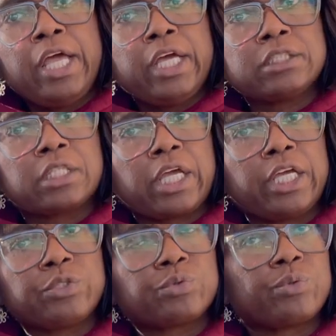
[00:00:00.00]
It's an
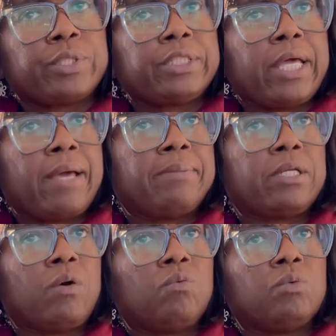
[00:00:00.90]
Android
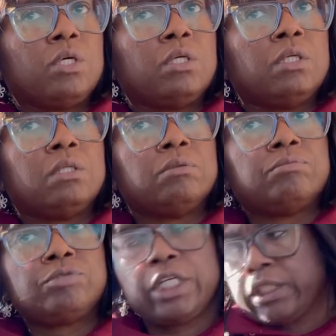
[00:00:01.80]
tablet on um,
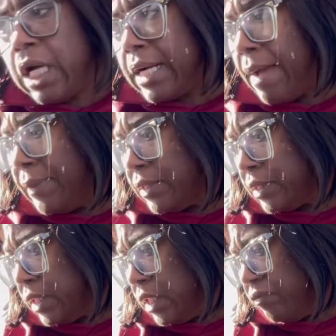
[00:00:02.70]
TikTok I've been
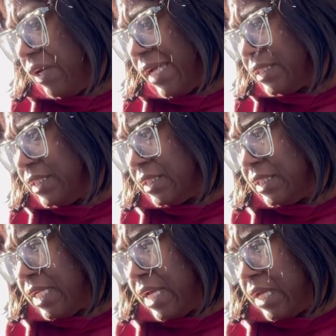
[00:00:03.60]
seeing for like
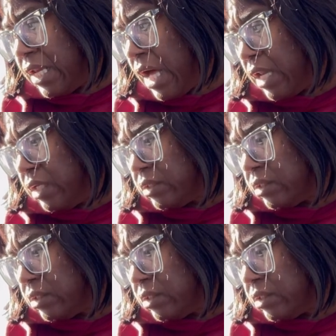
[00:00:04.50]
sixty-nine dollars.